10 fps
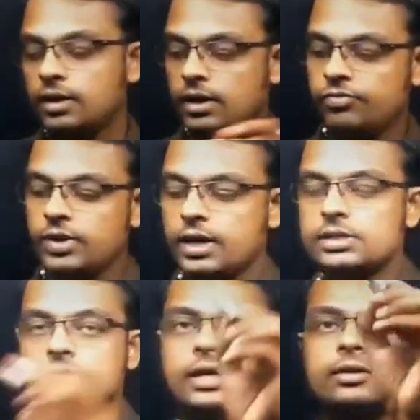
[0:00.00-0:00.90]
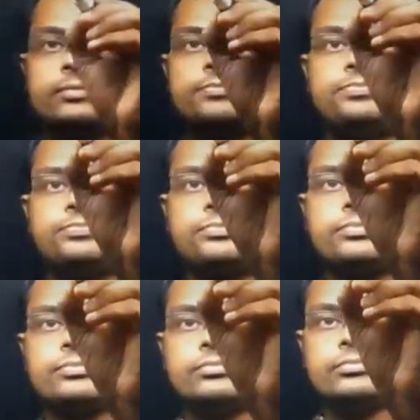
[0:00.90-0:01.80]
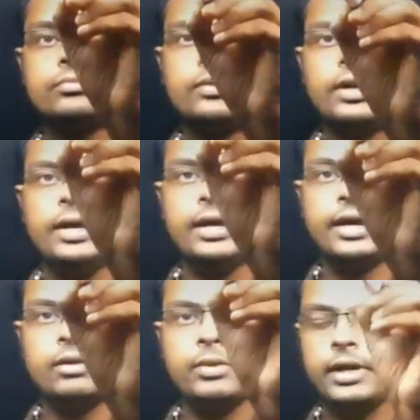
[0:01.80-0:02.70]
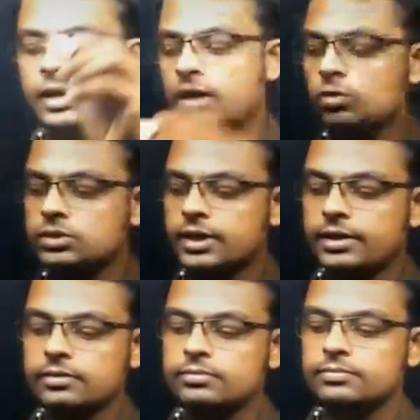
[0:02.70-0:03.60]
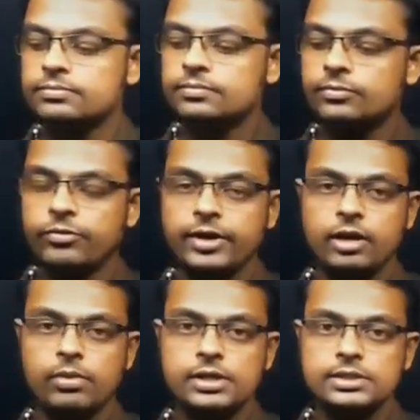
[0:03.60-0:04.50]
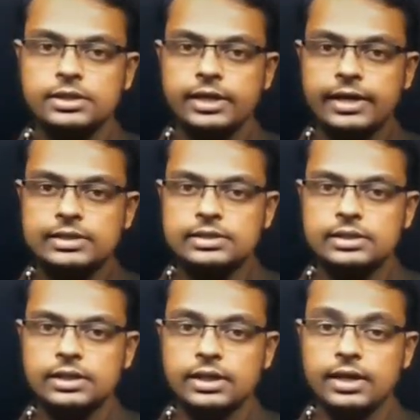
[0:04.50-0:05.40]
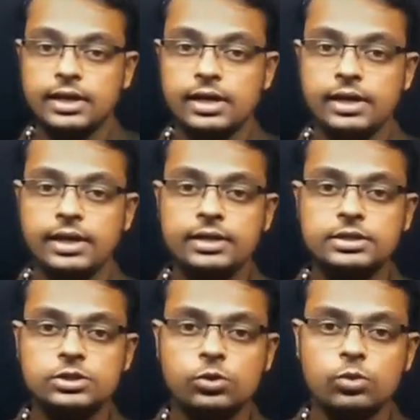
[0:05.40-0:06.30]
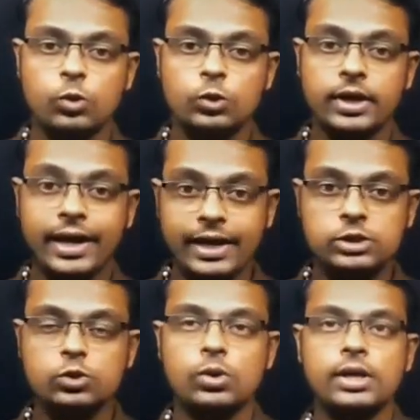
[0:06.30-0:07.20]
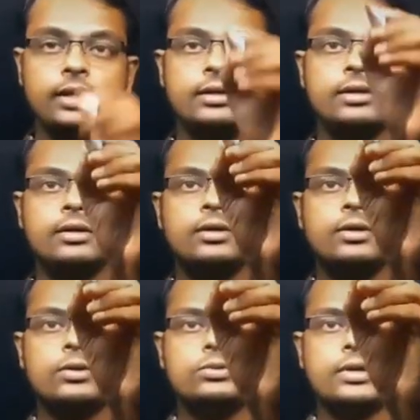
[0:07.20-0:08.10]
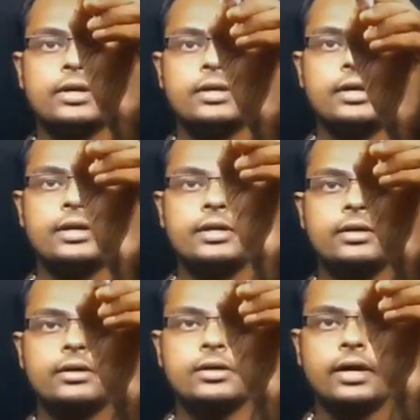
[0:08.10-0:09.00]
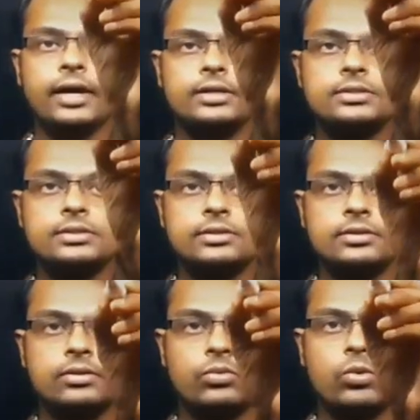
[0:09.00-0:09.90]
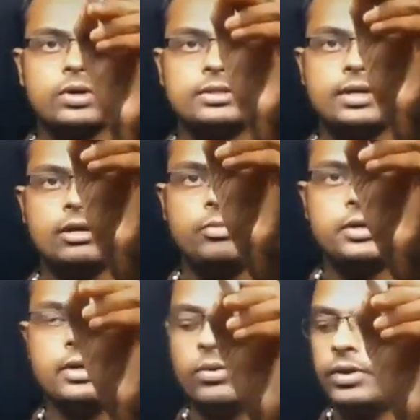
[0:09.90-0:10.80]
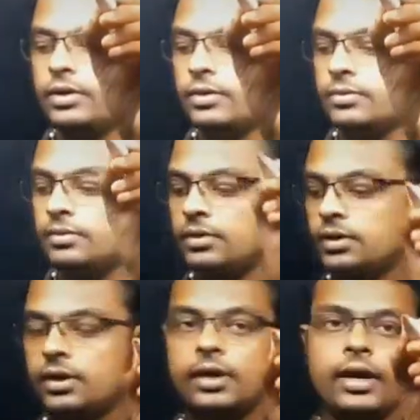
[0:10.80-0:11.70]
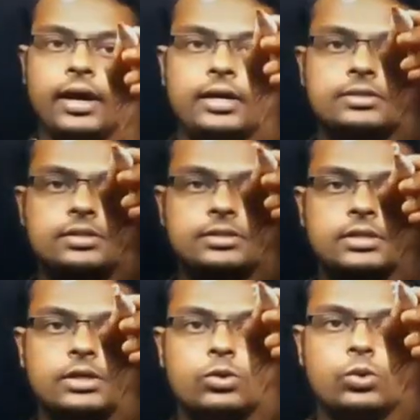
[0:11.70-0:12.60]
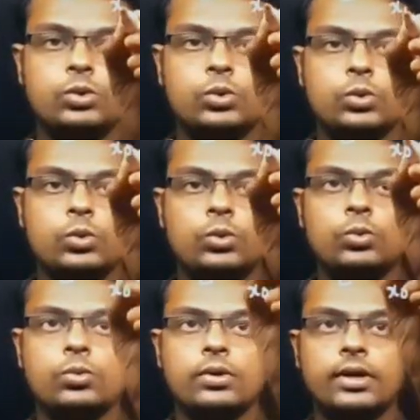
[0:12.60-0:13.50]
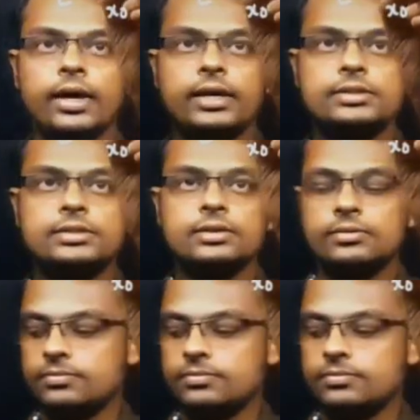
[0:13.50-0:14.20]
Left hand side, a can be taken outside, variable is dx. Integral dx is equal to what? X only. So I can write here x. What is the limit now here? x0 to x.